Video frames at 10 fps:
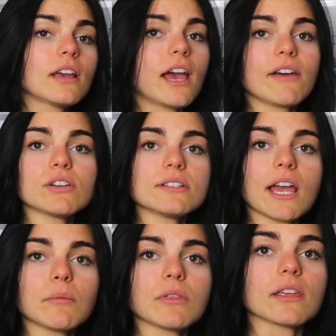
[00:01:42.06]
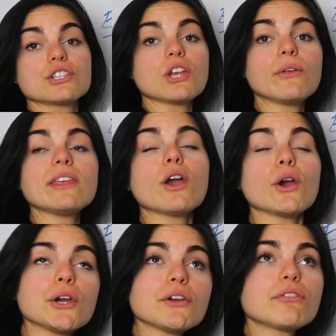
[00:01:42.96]
Have a good time with it. So the
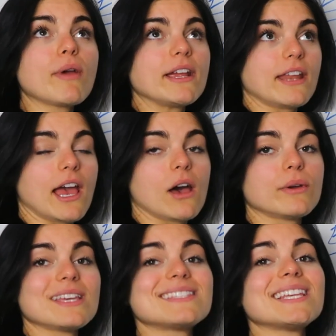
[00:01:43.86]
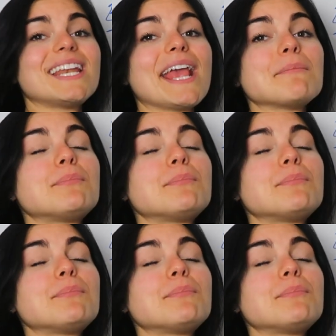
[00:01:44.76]
earth right now is in a